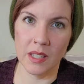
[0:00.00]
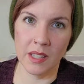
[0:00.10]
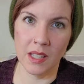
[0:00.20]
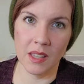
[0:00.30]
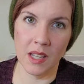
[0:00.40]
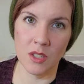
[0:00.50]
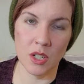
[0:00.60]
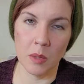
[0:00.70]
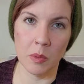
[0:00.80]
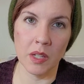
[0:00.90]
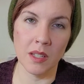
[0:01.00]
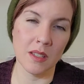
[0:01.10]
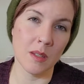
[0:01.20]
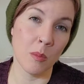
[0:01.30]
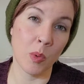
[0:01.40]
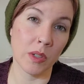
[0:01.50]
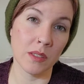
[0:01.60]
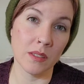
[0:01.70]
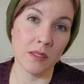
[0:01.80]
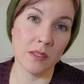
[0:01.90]
I think that shaping is
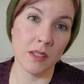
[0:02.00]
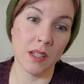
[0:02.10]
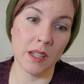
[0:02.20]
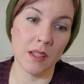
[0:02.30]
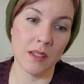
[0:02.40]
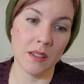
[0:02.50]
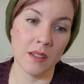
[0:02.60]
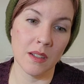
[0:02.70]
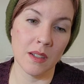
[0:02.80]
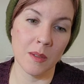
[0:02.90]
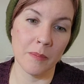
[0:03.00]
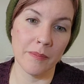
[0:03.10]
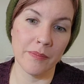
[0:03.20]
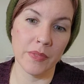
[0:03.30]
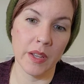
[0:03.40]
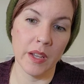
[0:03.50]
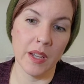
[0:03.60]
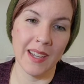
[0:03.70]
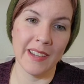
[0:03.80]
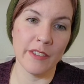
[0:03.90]
important. And
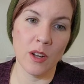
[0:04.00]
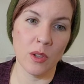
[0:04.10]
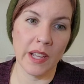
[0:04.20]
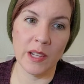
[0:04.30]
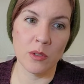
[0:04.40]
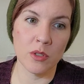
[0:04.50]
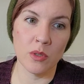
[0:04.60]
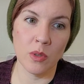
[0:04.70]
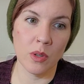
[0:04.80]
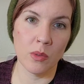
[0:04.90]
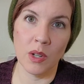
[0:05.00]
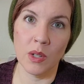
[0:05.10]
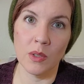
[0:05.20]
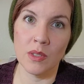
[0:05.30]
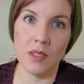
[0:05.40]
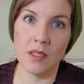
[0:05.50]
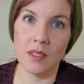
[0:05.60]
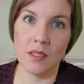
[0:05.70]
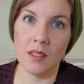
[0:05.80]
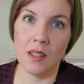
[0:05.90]
if you don't like short rows,
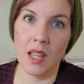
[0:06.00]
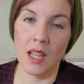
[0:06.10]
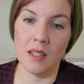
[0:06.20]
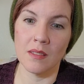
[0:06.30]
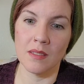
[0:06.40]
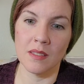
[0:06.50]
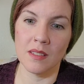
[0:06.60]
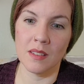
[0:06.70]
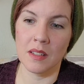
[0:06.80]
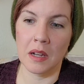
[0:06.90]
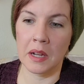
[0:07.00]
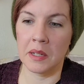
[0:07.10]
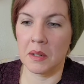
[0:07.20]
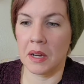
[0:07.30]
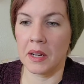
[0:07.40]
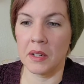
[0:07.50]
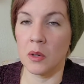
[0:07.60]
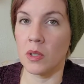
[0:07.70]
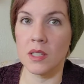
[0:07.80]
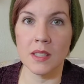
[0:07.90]
then I don't know
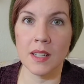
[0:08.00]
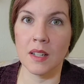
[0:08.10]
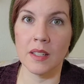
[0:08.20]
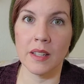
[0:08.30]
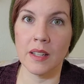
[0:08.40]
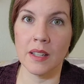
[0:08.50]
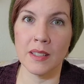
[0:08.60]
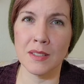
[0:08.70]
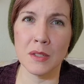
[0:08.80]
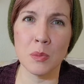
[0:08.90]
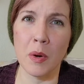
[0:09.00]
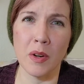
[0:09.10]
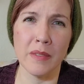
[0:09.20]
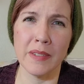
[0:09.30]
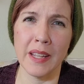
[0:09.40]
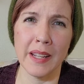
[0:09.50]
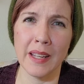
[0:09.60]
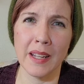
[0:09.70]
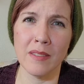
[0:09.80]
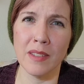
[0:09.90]
what to tell you. It's just part of
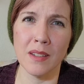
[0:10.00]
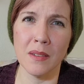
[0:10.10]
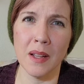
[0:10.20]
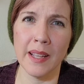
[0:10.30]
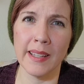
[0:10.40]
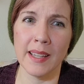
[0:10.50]
knitting, I feel like.